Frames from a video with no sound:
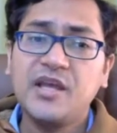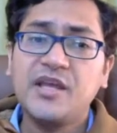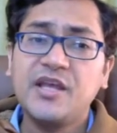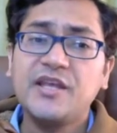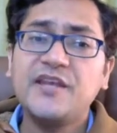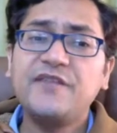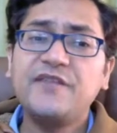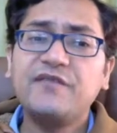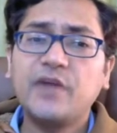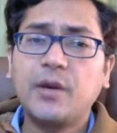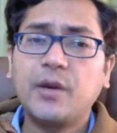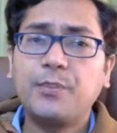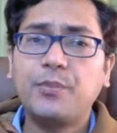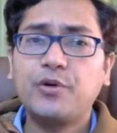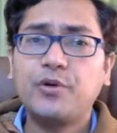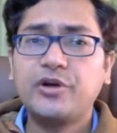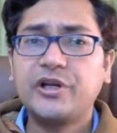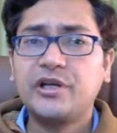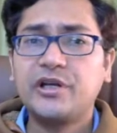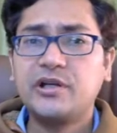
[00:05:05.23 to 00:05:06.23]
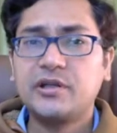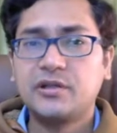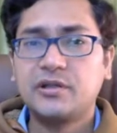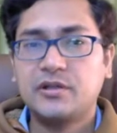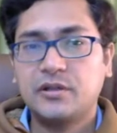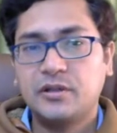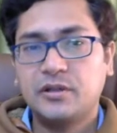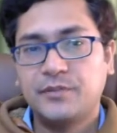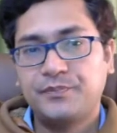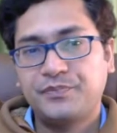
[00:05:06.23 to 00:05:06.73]
If opponent
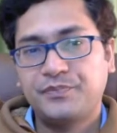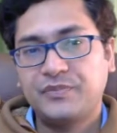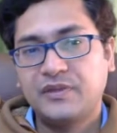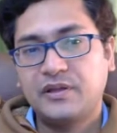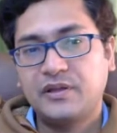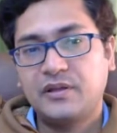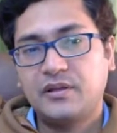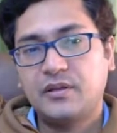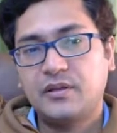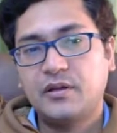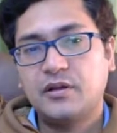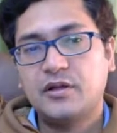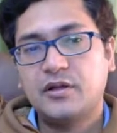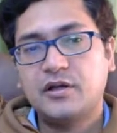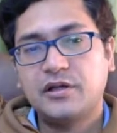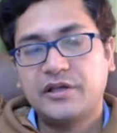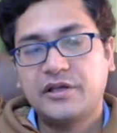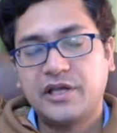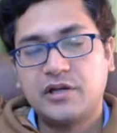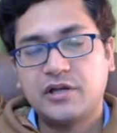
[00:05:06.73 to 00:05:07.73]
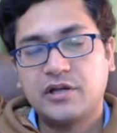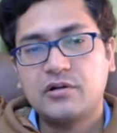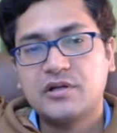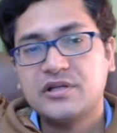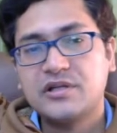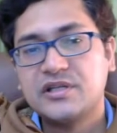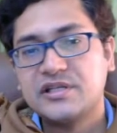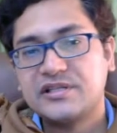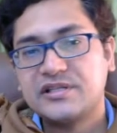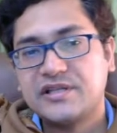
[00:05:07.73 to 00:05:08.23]
cannot
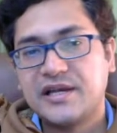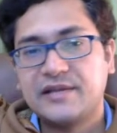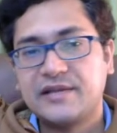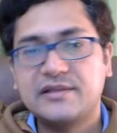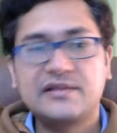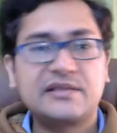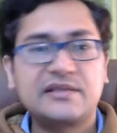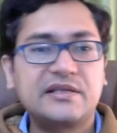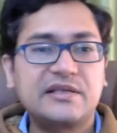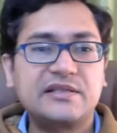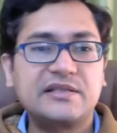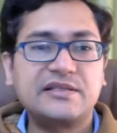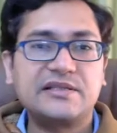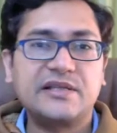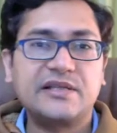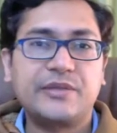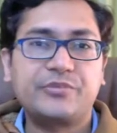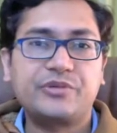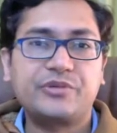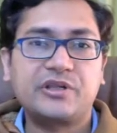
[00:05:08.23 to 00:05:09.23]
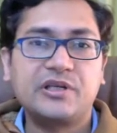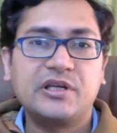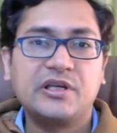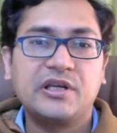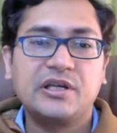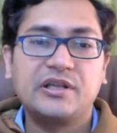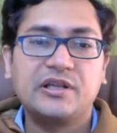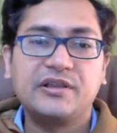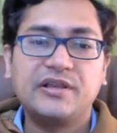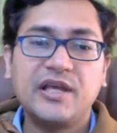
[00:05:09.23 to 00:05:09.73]
understand this concept,
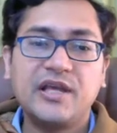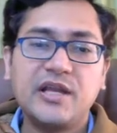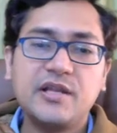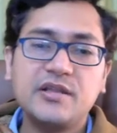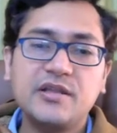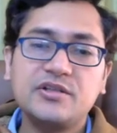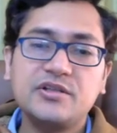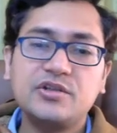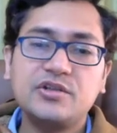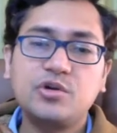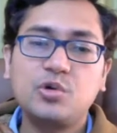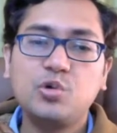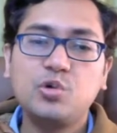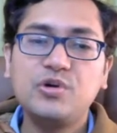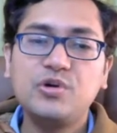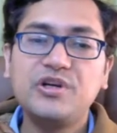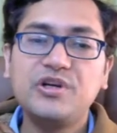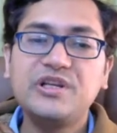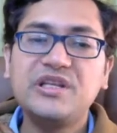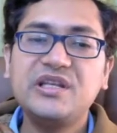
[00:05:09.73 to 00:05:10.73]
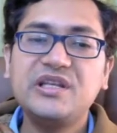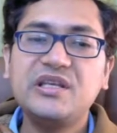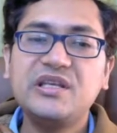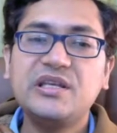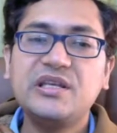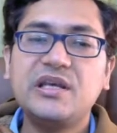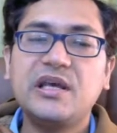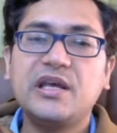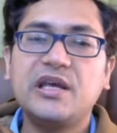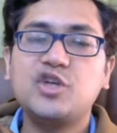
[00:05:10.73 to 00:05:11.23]
then this rook
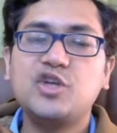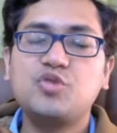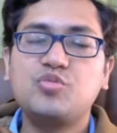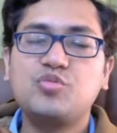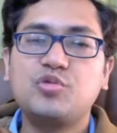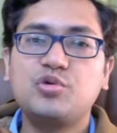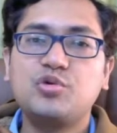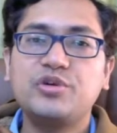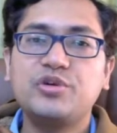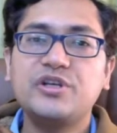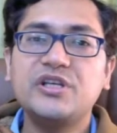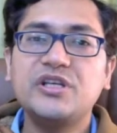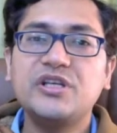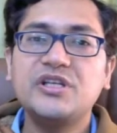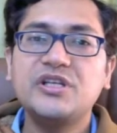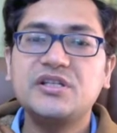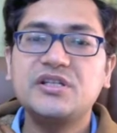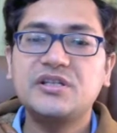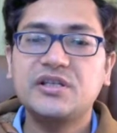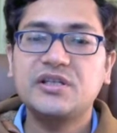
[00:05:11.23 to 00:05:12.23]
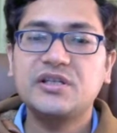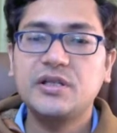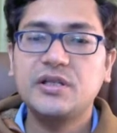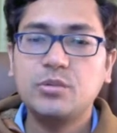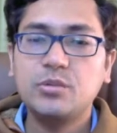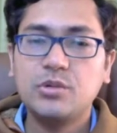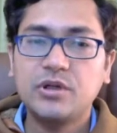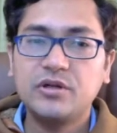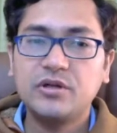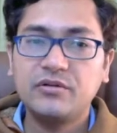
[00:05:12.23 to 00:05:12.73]
d8 move is
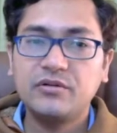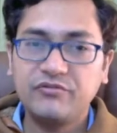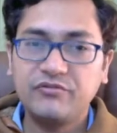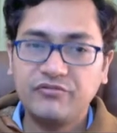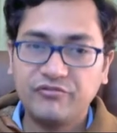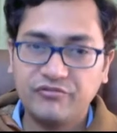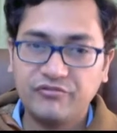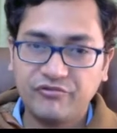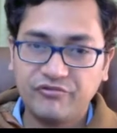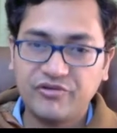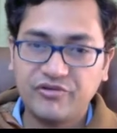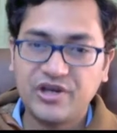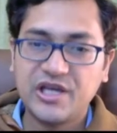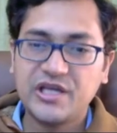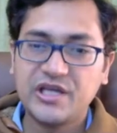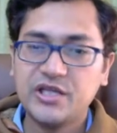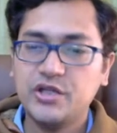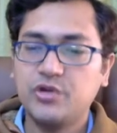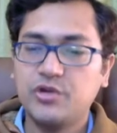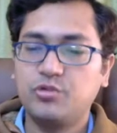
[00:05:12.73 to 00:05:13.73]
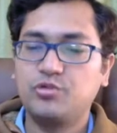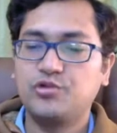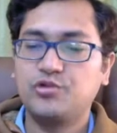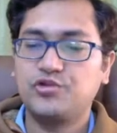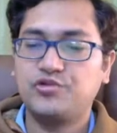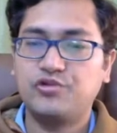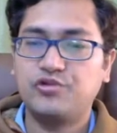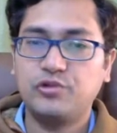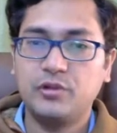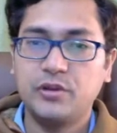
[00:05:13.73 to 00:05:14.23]
even very
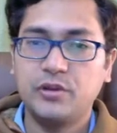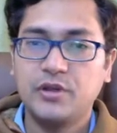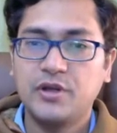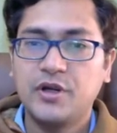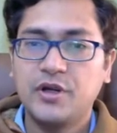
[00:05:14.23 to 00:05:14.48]
useful.